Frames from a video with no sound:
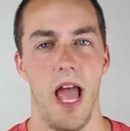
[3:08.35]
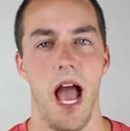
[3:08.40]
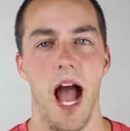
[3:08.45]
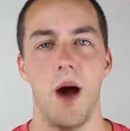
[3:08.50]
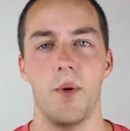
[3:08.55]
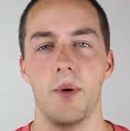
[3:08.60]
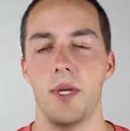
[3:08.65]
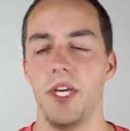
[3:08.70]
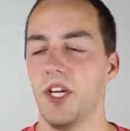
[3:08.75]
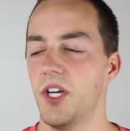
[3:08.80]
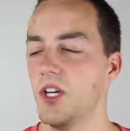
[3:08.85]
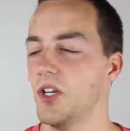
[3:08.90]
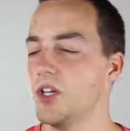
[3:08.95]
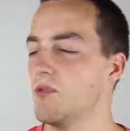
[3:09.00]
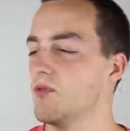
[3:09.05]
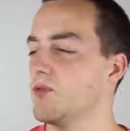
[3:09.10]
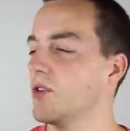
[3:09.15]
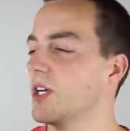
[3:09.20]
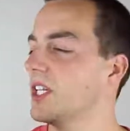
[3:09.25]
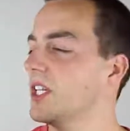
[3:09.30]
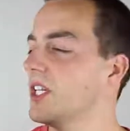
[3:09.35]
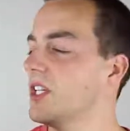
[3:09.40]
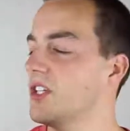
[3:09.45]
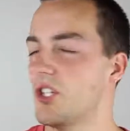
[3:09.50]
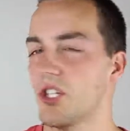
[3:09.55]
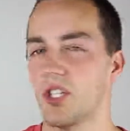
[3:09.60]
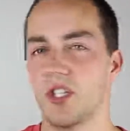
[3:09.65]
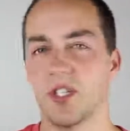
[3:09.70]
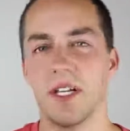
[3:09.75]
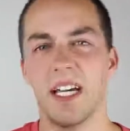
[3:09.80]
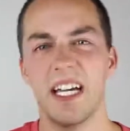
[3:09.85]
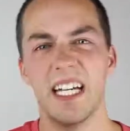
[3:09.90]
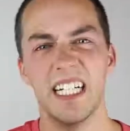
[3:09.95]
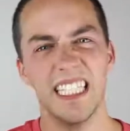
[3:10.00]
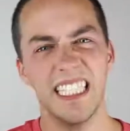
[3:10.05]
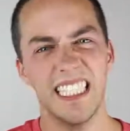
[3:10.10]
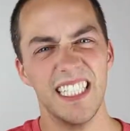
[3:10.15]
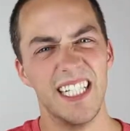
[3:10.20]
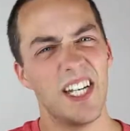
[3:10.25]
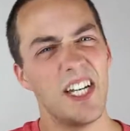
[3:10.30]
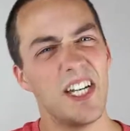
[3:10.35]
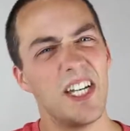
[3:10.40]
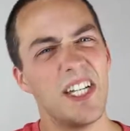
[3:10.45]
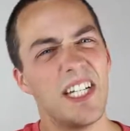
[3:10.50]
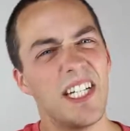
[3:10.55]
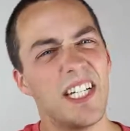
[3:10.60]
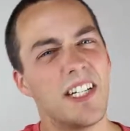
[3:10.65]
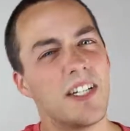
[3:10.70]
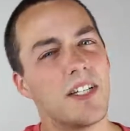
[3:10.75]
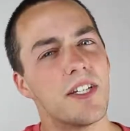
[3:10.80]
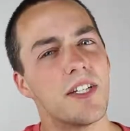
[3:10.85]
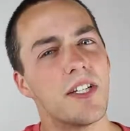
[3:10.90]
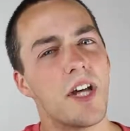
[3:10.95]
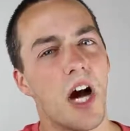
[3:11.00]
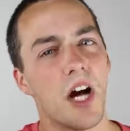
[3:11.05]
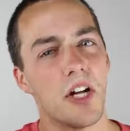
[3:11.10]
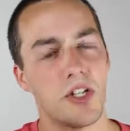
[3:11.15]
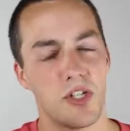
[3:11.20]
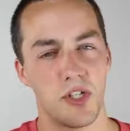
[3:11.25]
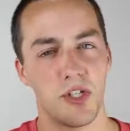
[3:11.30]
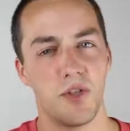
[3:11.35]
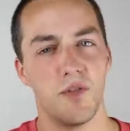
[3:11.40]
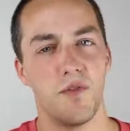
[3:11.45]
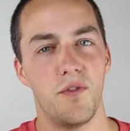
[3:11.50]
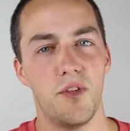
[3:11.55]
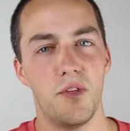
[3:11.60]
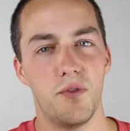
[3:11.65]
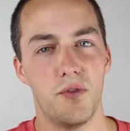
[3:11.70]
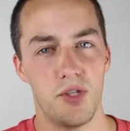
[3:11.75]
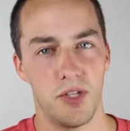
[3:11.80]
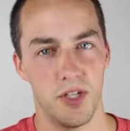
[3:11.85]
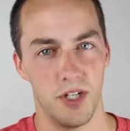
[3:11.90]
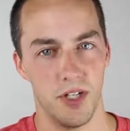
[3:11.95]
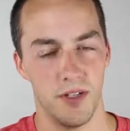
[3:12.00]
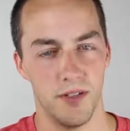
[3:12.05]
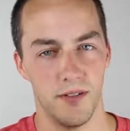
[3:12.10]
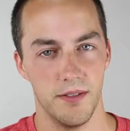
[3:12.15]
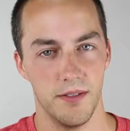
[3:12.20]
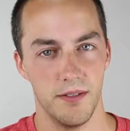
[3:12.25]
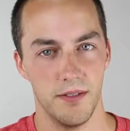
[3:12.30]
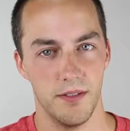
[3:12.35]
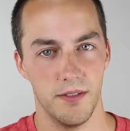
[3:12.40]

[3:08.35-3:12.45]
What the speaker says: how he could really just touch the future